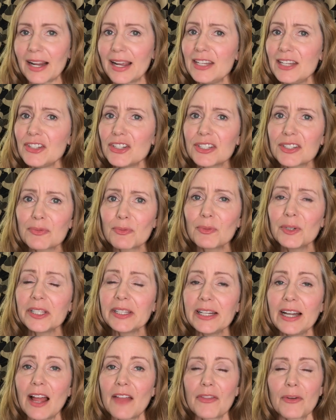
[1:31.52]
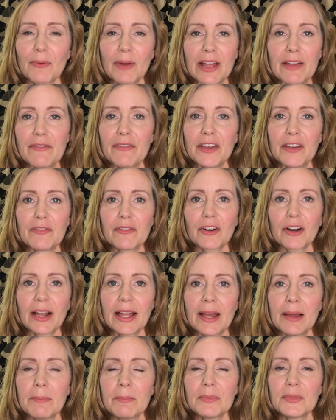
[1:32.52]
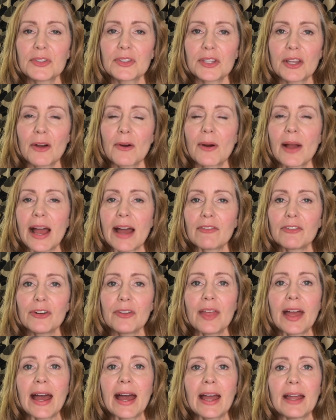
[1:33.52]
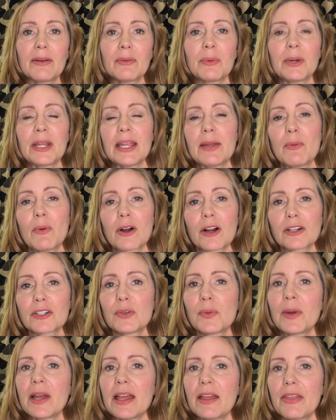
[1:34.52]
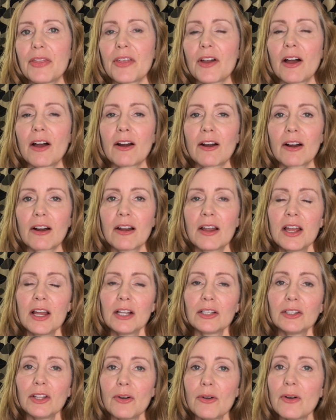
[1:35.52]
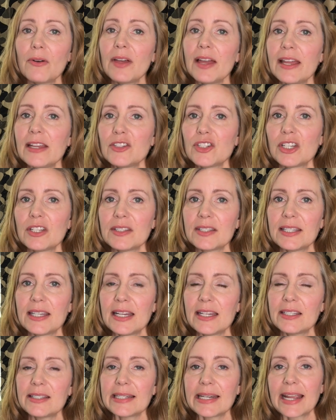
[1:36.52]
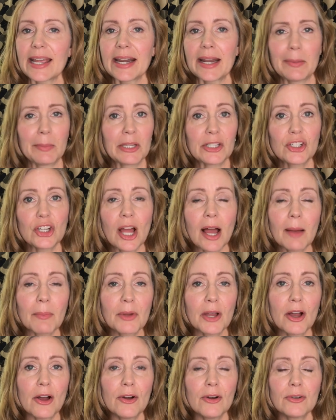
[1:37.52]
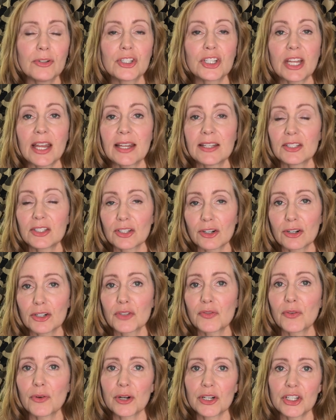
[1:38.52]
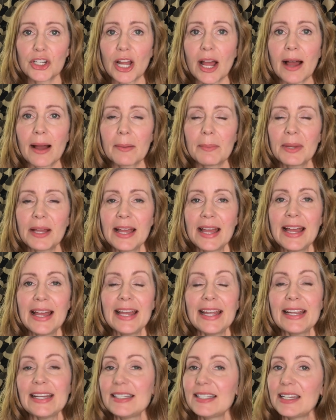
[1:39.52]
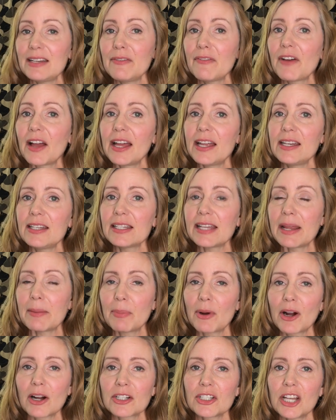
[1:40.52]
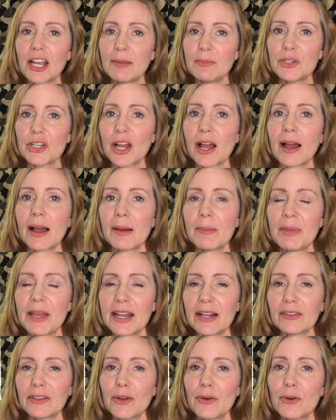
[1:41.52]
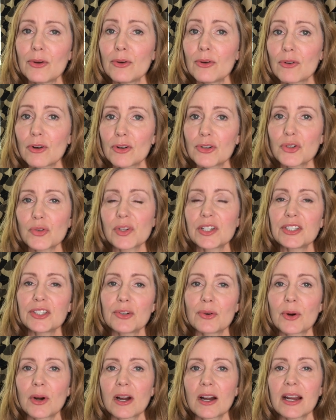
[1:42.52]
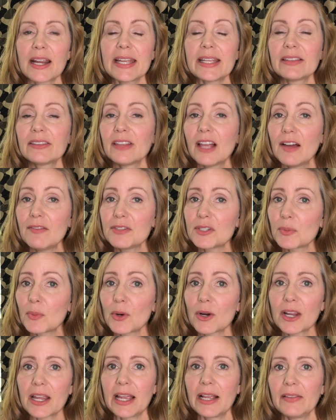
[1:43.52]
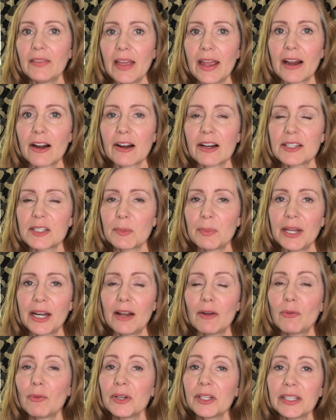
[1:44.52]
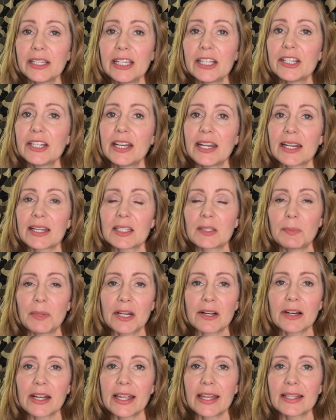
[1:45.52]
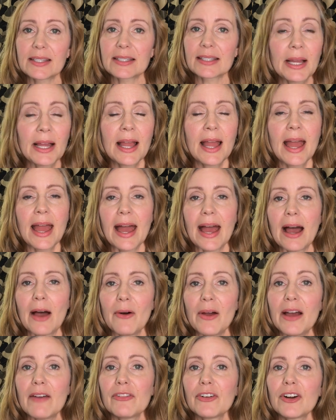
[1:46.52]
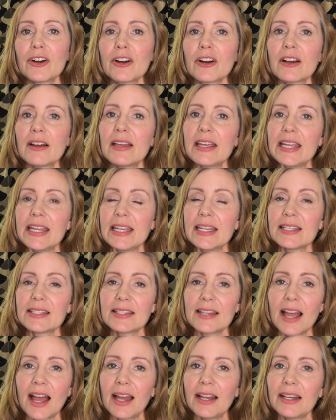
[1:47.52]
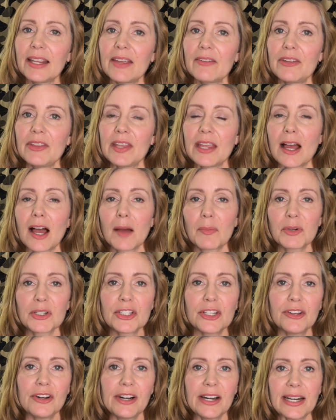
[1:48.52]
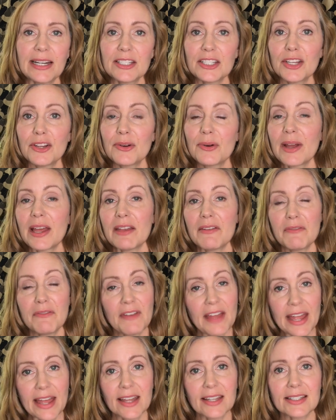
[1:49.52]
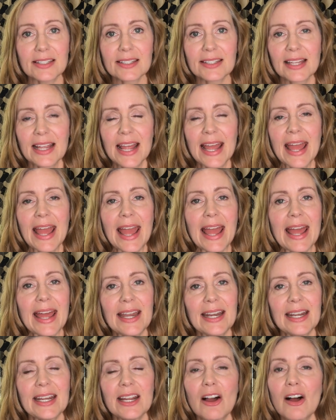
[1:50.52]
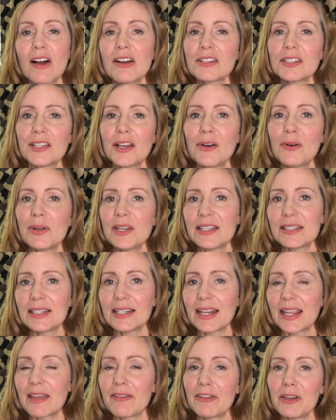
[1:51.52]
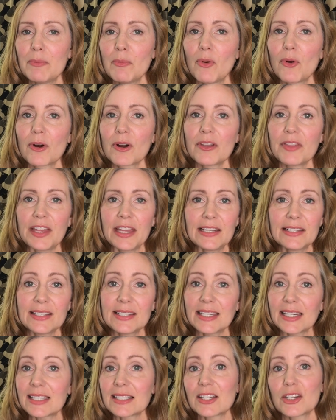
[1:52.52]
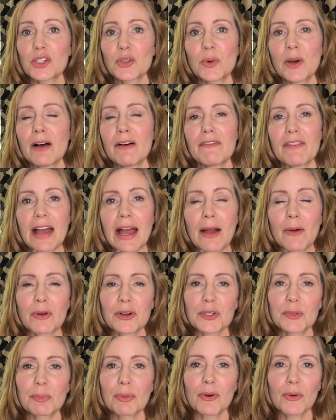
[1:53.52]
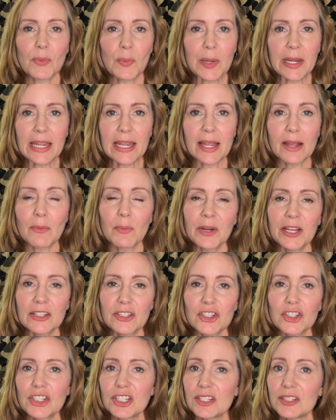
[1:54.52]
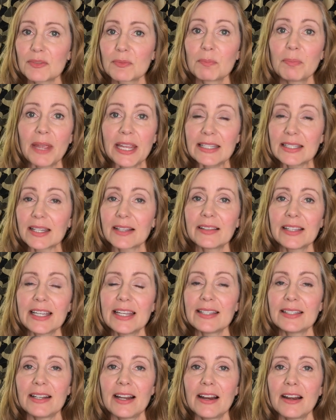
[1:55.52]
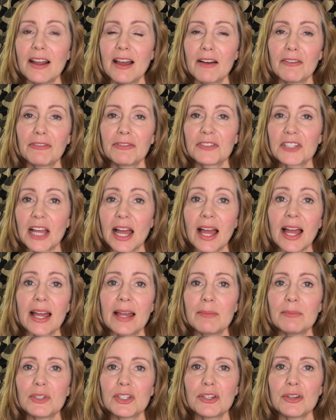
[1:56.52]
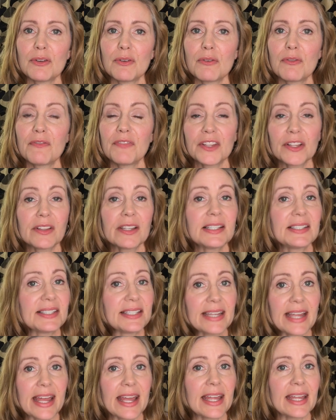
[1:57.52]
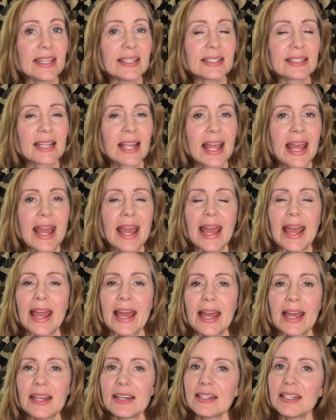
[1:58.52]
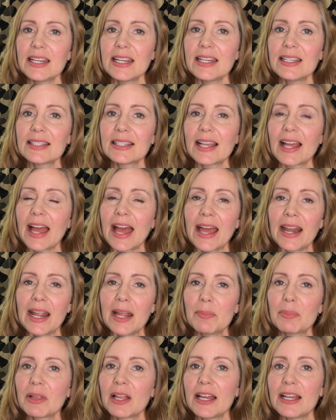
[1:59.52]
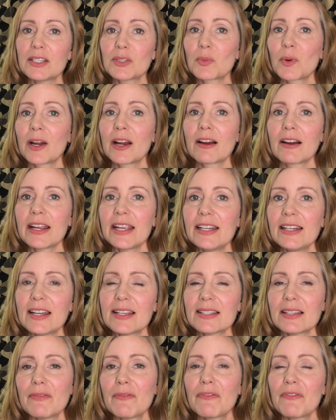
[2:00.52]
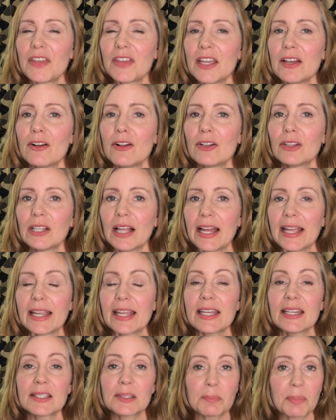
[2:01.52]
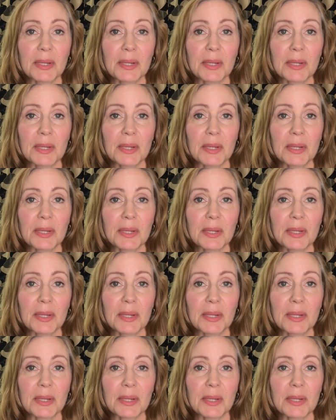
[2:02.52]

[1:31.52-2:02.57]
and just really not the right fit for him. So after that, we worked with our local agencies to get him a job coach and search for a job. He did find a part-time job at a local grocery store. He loves working there. It's been a really good experience. However, he is not given the opportunity to advance and he also isn't given more than six to 12 hours per week, which just basically isn't enough time to fill his days. And he's at a place where he doesn't feel like his